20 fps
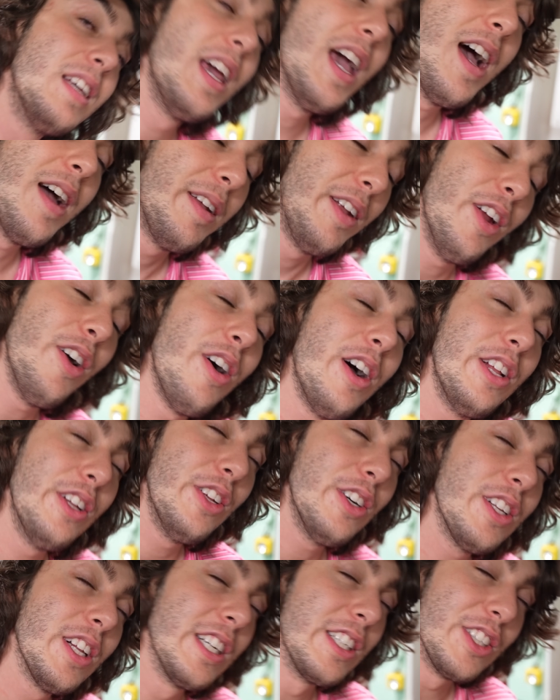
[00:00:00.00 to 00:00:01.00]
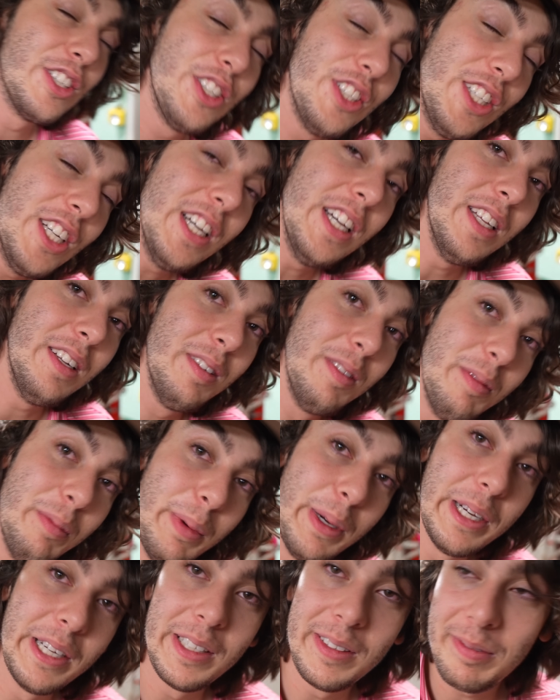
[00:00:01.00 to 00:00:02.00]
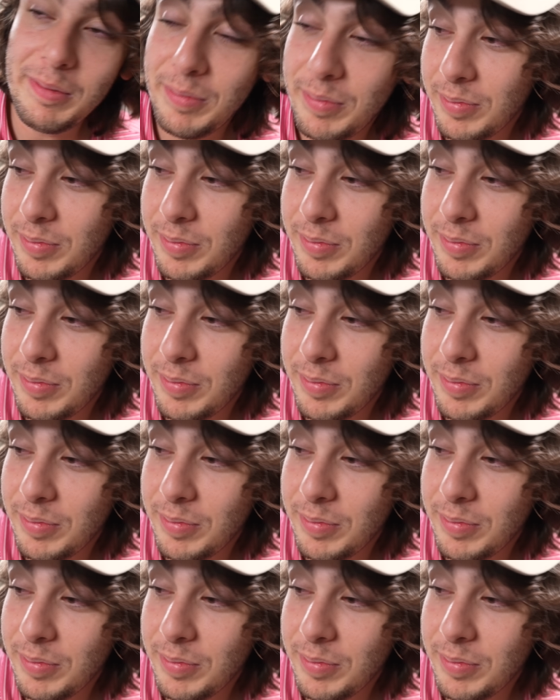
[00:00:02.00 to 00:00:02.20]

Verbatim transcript: Yeah, I know. I look like shit, but